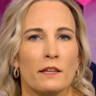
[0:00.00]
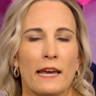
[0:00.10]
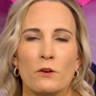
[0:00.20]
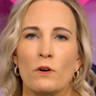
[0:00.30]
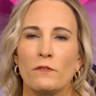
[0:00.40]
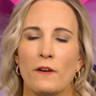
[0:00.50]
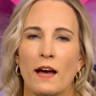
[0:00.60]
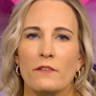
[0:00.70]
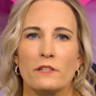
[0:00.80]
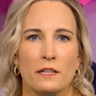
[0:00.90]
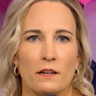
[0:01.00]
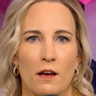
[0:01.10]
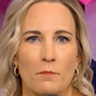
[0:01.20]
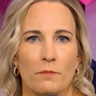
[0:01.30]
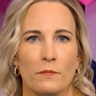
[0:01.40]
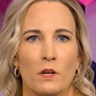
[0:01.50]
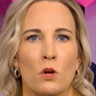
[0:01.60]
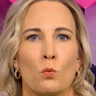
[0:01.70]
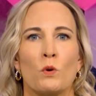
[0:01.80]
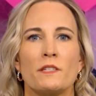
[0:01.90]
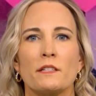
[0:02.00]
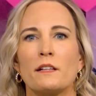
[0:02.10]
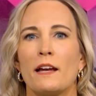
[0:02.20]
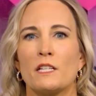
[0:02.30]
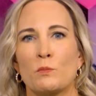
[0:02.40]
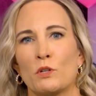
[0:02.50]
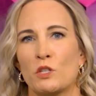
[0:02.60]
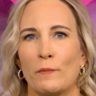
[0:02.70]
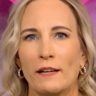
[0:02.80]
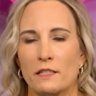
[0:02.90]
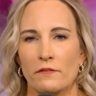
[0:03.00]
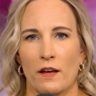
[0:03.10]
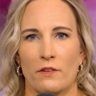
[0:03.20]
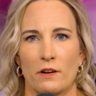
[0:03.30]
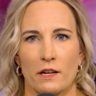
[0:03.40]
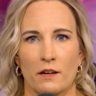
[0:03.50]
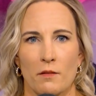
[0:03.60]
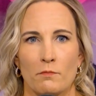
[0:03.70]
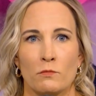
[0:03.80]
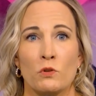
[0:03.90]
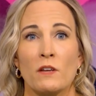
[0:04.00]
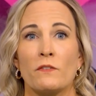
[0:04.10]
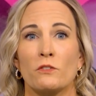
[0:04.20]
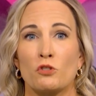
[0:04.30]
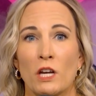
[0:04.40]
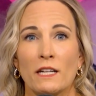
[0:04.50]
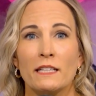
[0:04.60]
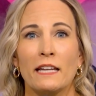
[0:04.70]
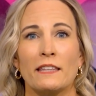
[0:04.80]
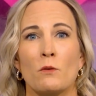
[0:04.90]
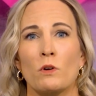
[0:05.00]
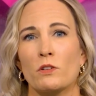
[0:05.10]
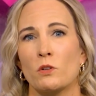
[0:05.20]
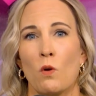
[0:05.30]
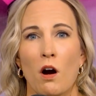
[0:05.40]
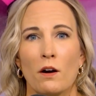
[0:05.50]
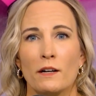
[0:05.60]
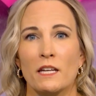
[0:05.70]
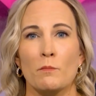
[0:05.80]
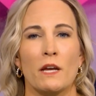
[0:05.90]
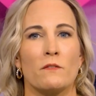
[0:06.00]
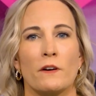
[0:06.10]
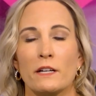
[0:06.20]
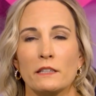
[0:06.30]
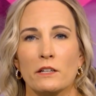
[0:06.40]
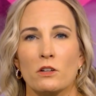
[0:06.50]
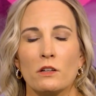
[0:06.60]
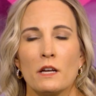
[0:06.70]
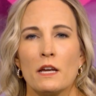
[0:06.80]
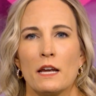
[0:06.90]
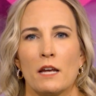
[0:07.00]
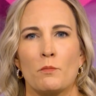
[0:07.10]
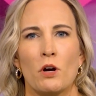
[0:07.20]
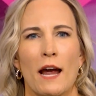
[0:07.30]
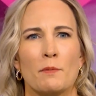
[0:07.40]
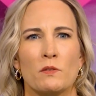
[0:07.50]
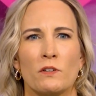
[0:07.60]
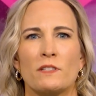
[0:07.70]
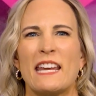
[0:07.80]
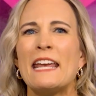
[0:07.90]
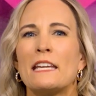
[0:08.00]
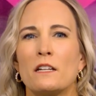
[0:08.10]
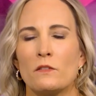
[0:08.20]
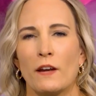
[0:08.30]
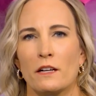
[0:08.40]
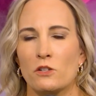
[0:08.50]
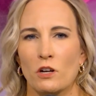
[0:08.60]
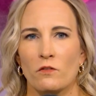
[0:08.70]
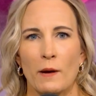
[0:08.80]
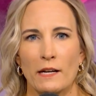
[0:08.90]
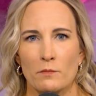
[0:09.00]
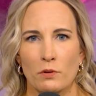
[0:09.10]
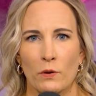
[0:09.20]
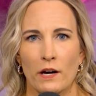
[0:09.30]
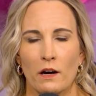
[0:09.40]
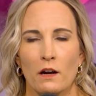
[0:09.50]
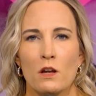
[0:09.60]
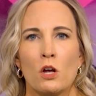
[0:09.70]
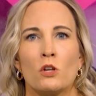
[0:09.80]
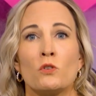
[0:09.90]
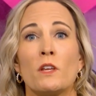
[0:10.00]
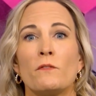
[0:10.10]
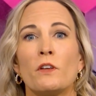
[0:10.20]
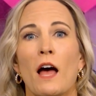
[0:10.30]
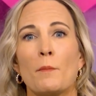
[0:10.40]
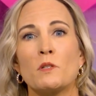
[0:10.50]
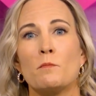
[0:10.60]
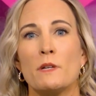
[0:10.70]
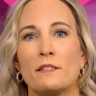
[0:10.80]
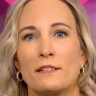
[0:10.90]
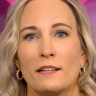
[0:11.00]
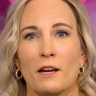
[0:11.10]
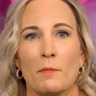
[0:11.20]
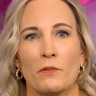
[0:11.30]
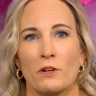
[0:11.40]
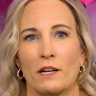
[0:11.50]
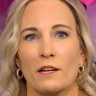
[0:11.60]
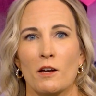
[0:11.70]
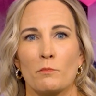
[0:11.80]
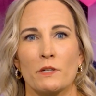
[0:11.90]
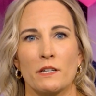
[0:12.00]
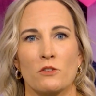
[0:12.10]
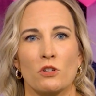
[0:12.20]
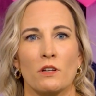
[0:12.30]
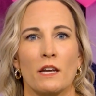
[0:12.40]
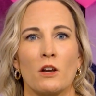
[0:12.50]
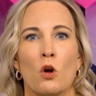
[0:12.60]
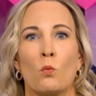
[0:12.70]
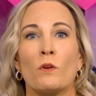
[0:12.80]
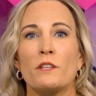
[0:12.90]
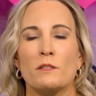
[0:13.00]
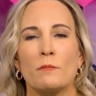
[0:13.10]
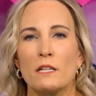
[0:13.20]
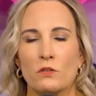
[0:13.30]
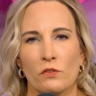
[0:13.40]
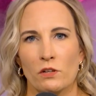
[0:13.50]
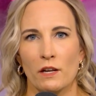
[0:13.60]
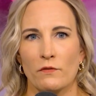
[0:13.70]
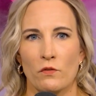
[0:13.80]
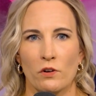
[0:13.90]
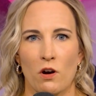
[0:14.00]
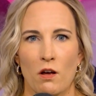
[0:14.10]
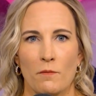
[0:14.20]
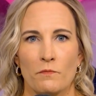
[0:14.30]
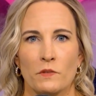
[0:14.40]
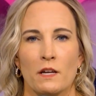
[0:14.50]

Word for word: Category 5 is income. What's the client's perspective on their income? Do they feel jaded, like they work so hard and get paid very little and perhaps feel taken advantage of by an employer? Do they feel optimistic about their income potential and what this means for their life overall?